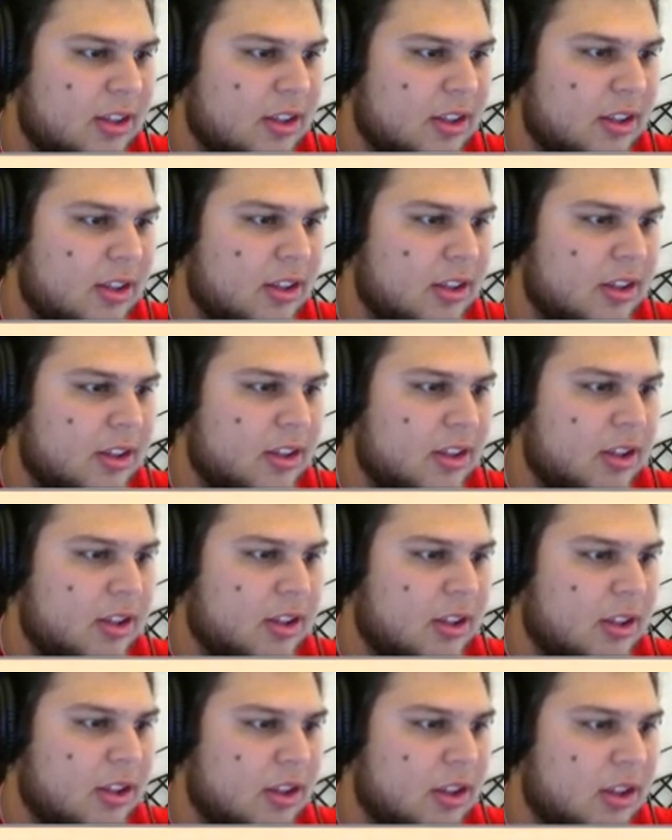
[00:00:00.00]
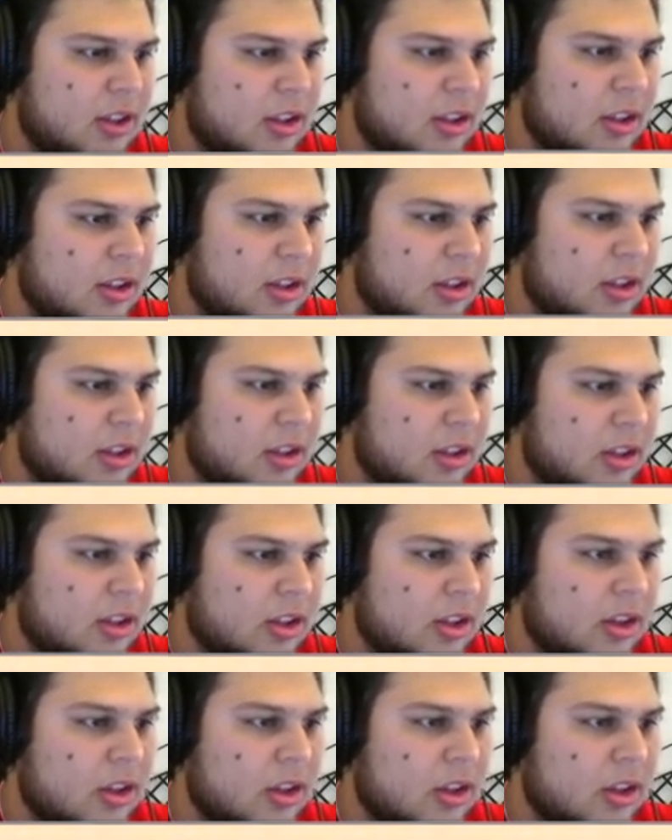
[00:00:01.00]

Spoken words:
(silence)